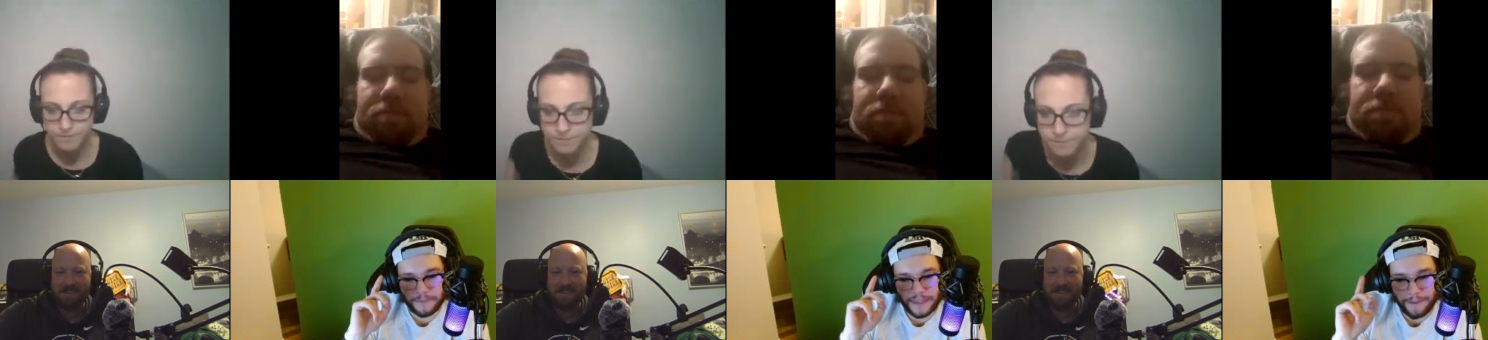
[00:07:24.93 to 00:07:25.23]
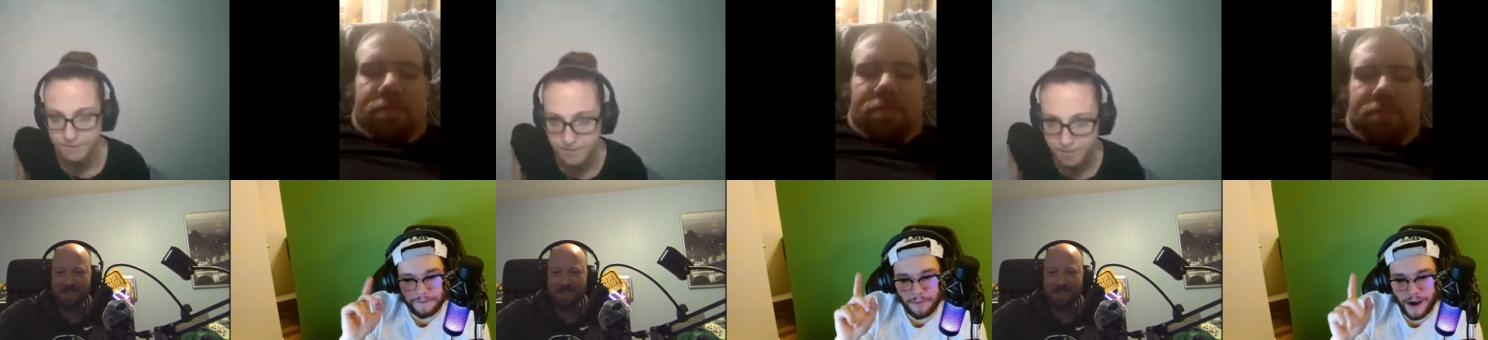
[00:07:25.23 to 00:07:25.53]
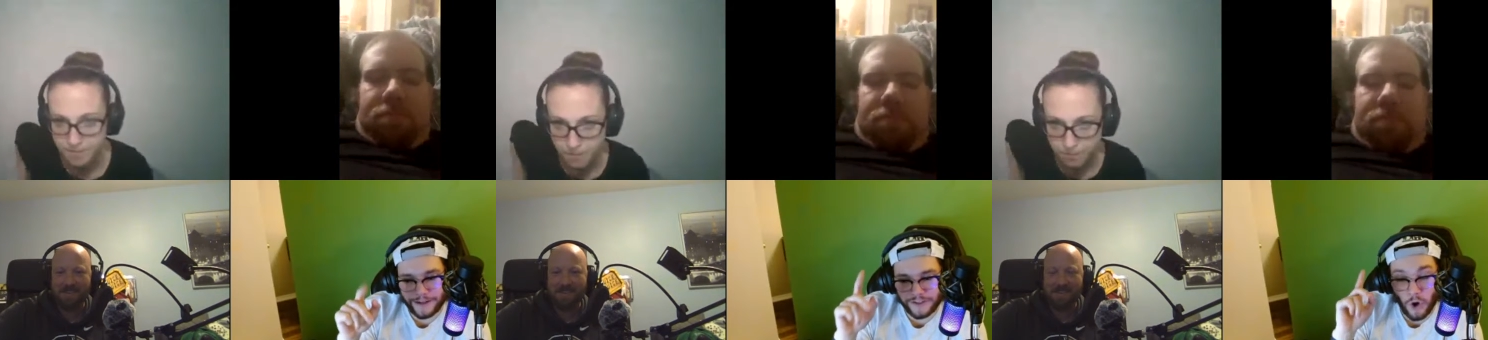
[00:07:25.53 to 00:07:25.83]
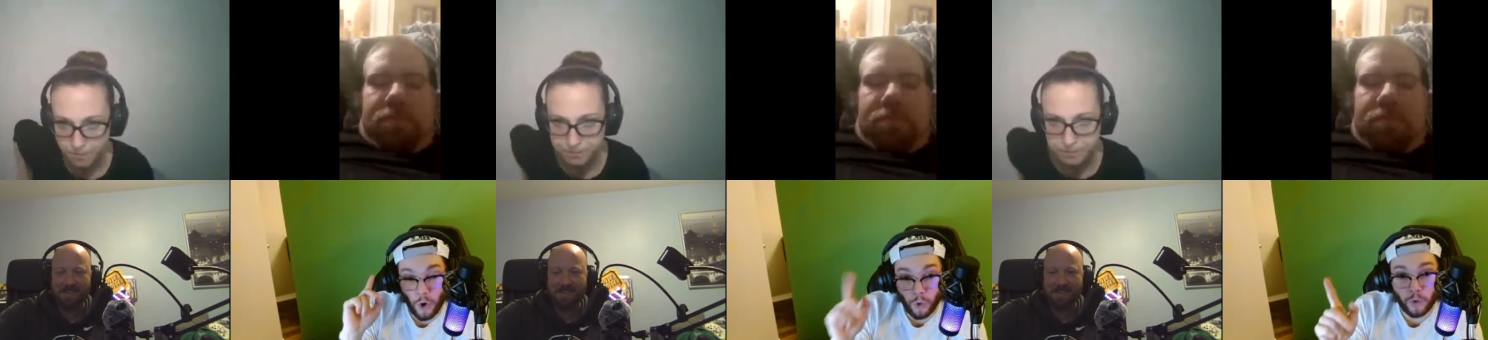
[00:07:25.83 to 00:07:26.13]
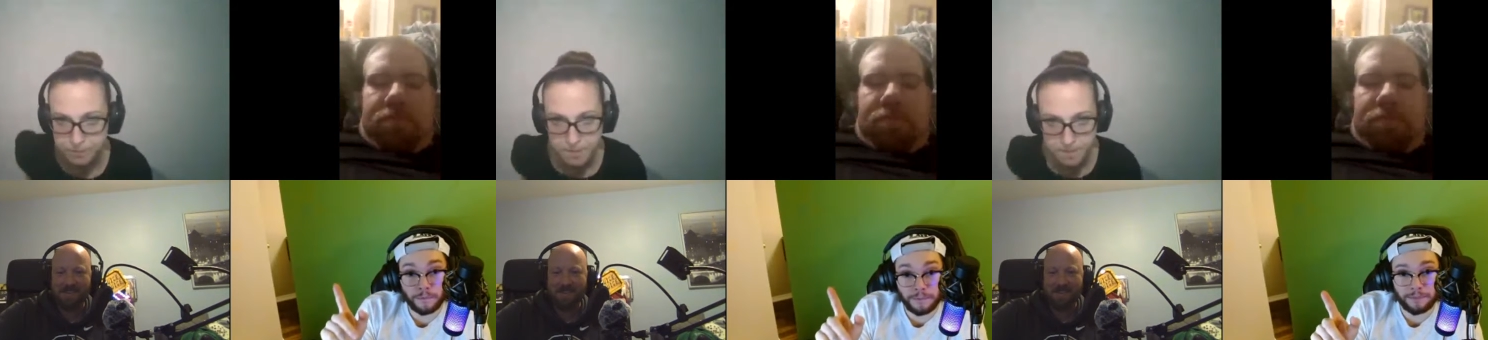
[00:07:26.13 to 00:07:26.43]
Speaker 1: came to mind is
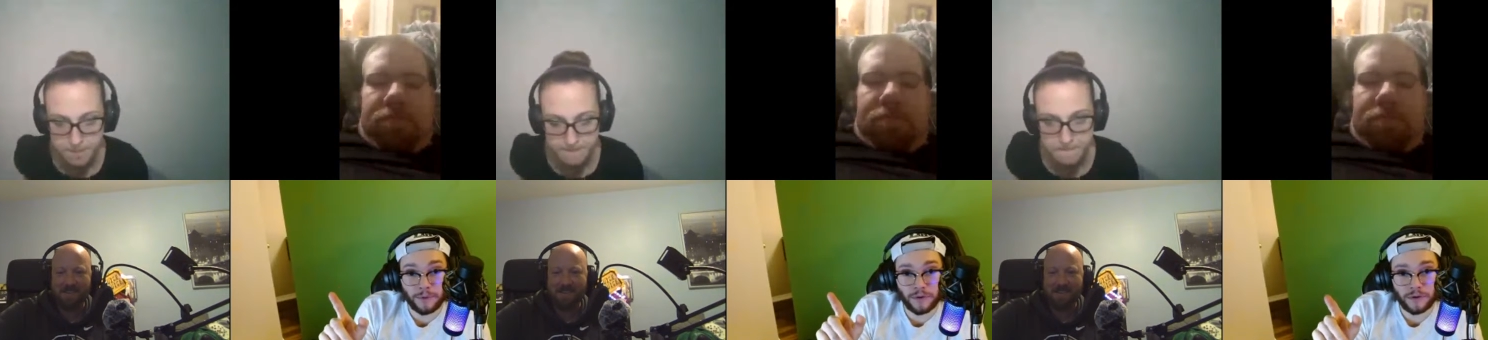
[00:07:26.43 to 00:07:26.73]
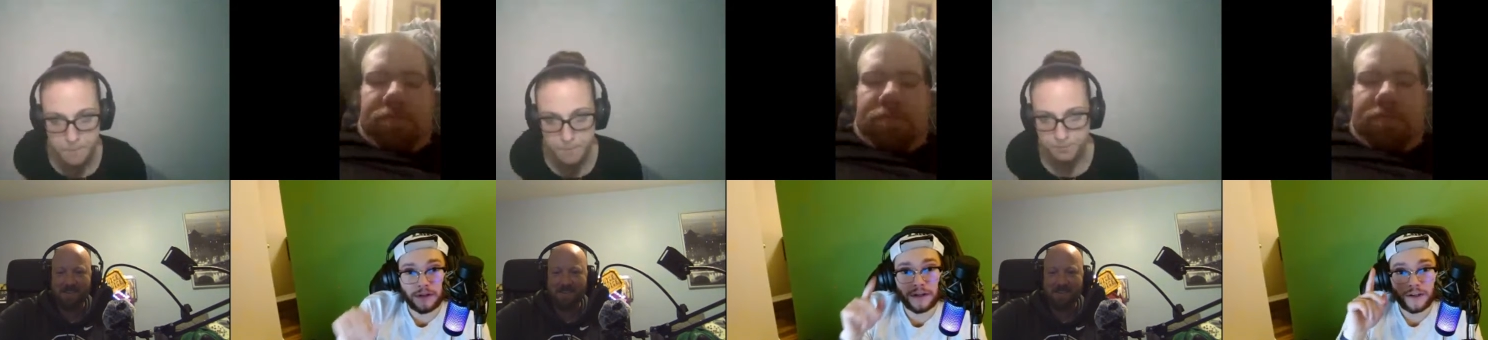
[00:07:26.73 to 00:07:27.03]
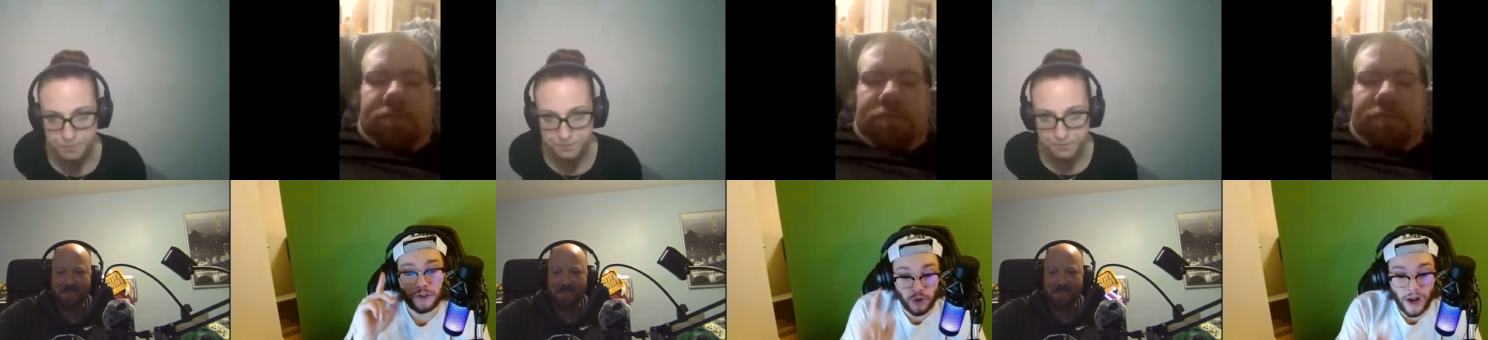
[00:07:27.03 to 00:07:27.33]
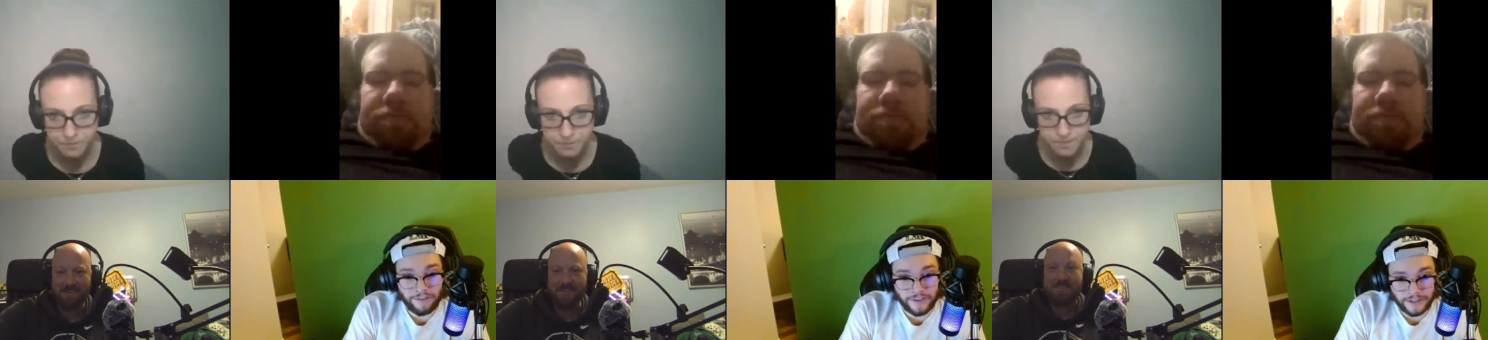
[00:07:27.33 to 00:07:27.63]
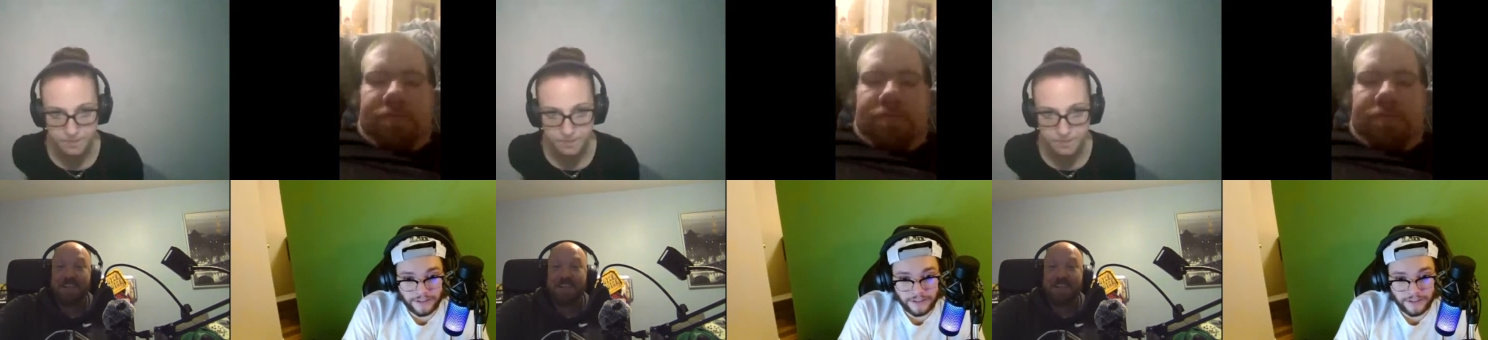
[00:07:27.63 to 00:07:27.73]
old people driving.